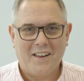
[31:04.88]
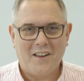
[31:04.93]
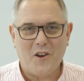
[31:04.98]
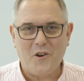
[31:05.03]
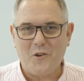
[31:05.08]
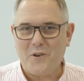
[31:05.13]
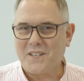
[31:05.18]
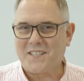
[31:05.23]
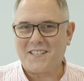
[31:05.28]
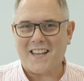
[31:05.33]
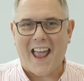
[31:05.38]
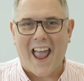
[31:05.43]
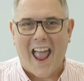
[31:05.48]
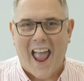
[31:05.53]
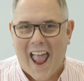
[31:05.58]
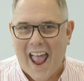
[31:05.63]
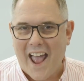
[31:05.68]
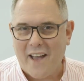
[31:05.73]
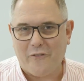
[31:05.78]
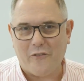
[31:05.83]
who has
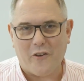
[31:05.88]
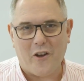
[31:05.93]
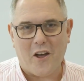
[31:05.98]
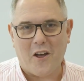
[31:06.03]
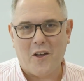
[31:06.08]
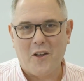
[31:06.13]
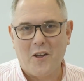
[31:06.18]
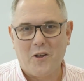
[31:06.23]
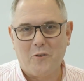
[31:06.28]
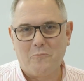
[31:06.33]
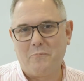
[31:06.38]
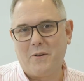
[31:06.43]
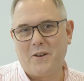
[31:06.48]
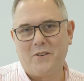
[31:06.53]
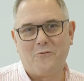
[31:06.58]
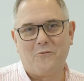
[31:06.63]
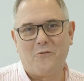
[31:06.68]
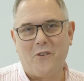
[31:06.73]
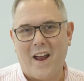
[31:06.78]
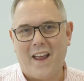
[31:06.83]
ever
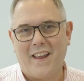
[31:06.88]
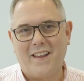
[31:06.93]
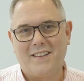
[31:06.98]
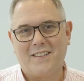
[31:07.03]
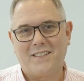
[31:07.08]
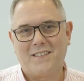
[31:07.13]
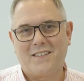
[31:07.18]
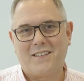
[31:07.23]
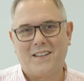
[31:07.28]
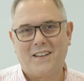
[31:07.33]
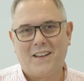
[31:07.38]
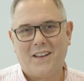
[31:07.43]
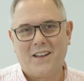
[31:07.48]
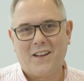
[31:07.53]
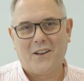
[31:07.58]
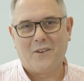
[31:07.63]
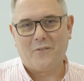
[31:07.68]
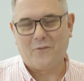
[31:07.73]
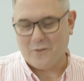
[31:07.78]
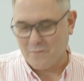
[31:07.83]
been raised
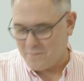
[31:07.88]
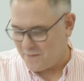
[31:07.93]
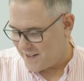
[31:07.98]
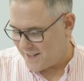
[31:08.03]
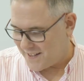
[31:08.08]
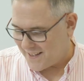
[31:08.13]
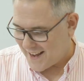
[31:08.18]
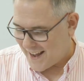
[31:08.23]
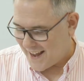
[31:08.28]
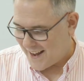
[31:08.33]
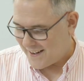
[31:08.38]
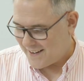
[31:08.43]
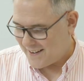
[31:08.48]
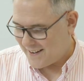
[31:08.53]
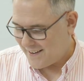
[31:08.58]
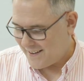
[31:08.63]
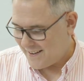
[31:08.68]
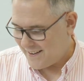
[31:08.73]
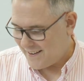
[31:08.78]
from the dead.